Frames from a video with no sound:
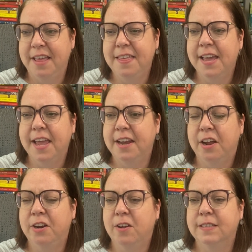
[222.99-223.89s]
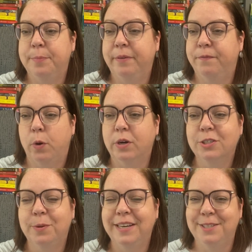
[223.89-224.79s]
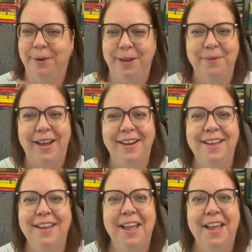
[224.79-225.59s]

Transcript: I think I had unhauled it before 2021,